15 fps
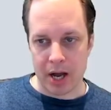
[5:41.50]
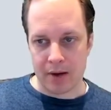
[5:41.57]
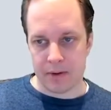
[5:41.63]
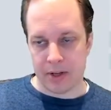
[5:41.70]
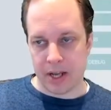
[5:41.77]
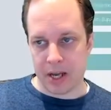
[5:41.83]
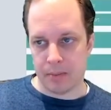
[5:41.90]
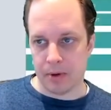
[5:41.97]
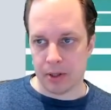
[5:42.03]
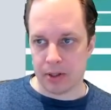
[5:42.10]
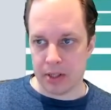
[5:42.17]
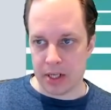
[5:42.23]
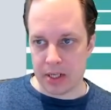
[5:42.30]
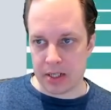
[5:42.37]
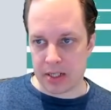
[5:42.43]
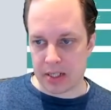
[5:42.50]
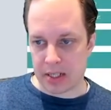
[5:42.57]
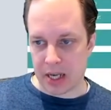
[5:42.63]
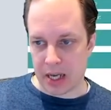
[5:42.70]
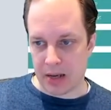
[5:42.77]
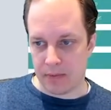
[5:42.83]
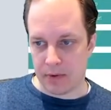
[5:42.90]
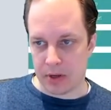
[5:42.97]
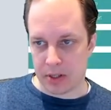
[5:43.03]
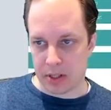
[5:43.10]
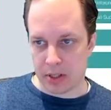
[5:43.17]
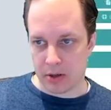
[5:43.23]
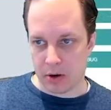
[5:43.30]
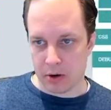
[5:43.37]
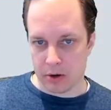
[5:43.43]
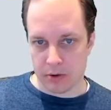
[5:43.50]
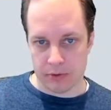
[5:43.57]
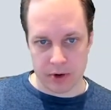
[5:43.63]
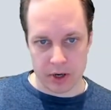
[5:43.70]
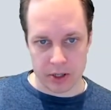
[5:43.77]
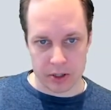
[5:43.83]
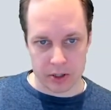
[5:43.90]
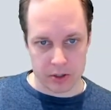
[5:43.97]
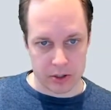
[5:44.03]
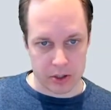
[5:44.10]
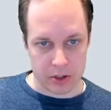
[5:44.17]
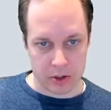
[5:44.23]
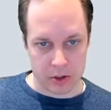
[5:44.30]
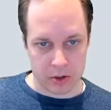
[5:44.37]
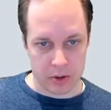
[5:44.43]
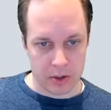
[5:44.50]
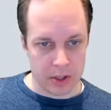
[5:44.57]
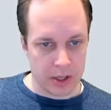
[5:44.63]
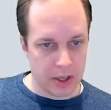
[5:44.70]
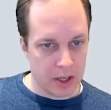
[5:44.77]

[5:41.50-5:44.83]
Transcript: have enabled the save scenario function. So